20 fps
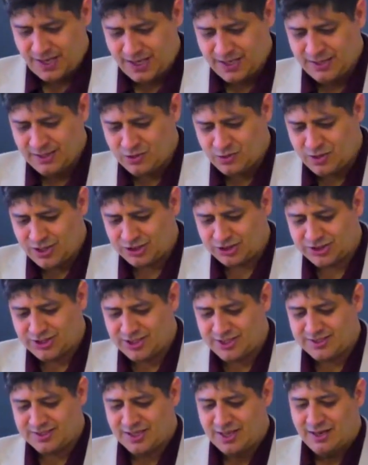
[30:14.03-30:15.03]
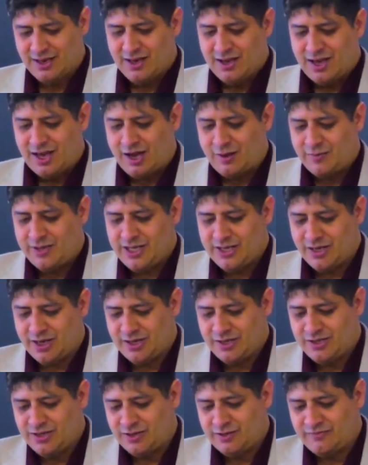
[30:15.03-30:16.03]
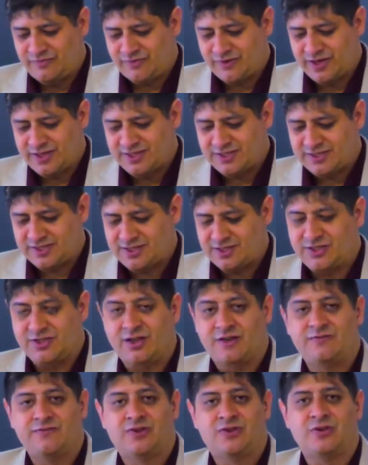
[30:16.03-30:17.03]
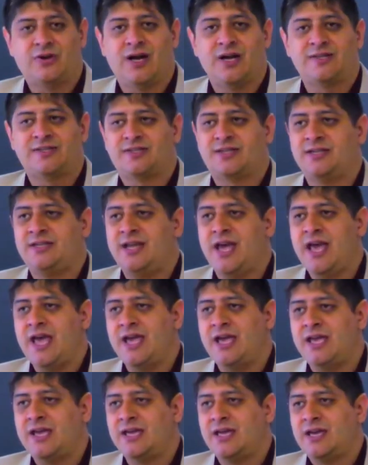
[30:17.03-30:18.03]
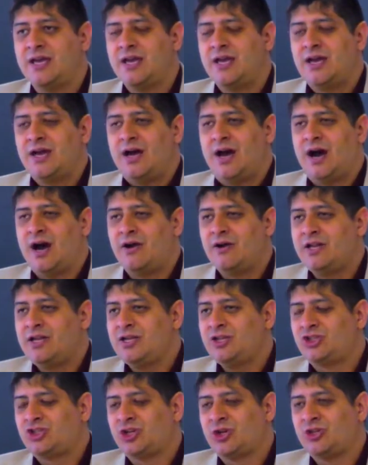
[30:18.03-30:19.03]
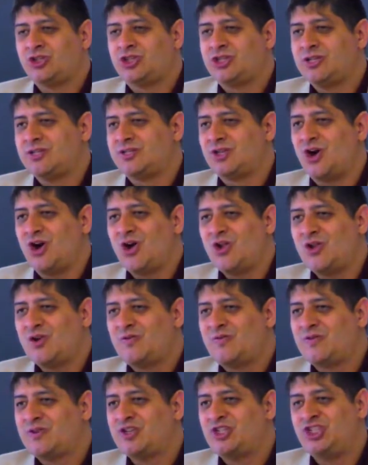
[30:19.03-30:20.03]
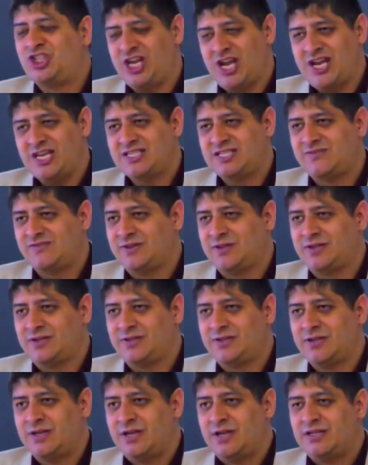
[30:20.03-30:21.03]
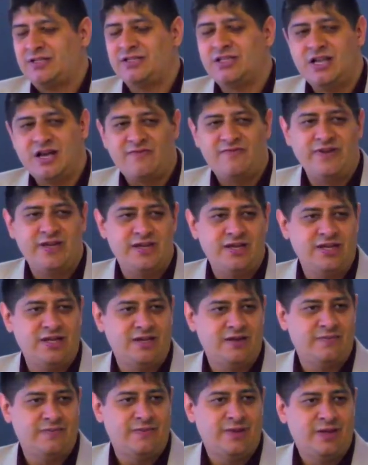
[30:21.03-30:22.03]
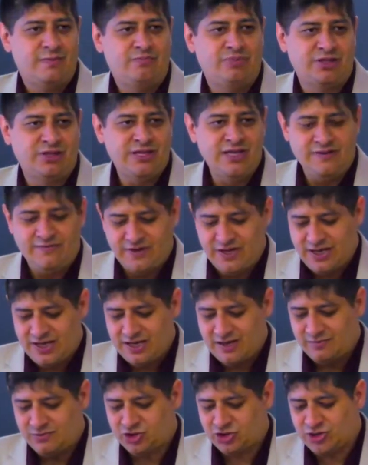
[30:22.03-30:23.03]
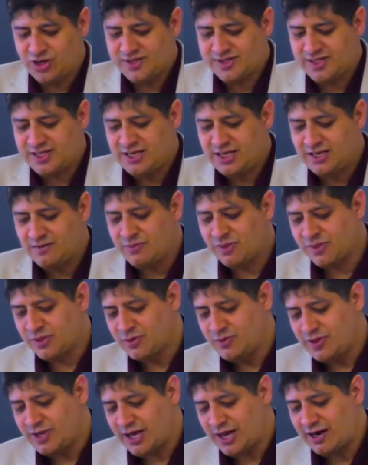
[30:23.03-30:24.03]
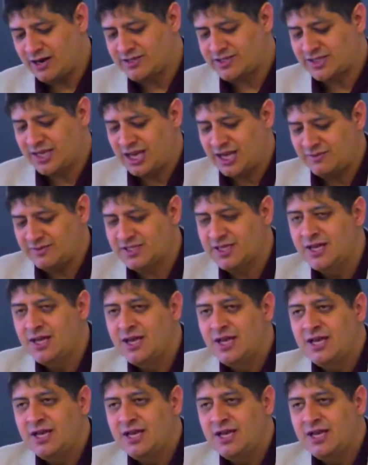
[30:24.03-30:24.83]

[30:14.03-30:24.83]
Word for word: And the question is, how many unknown friends to, of Christ today are in churches all over Janesville, loving Him, believing in Him, trusting Him through the hard times,